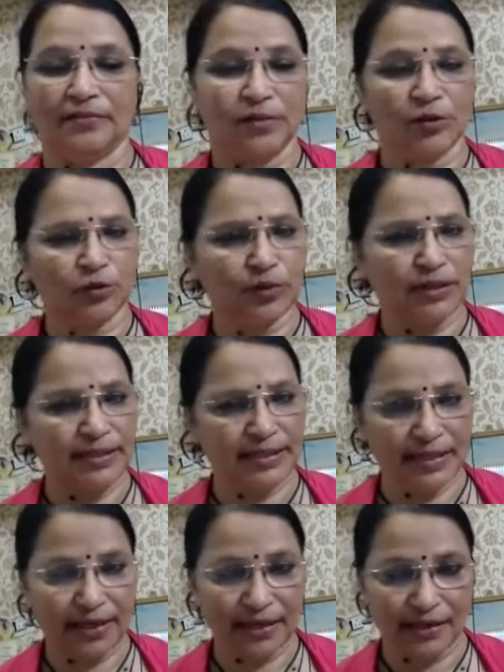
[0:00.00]
should we
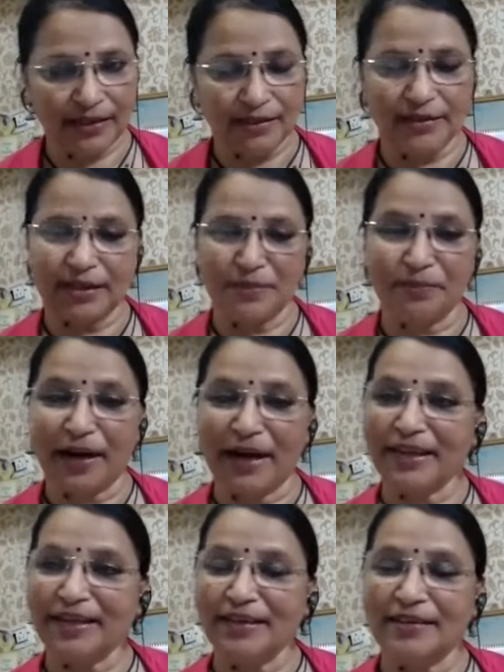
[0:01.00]
say that
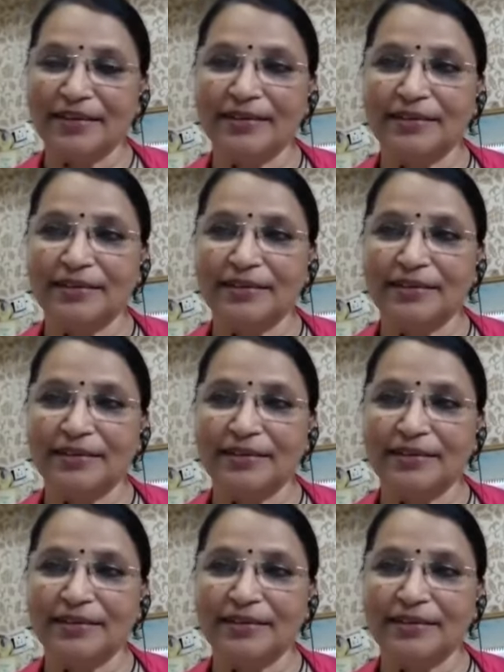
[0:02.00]
mind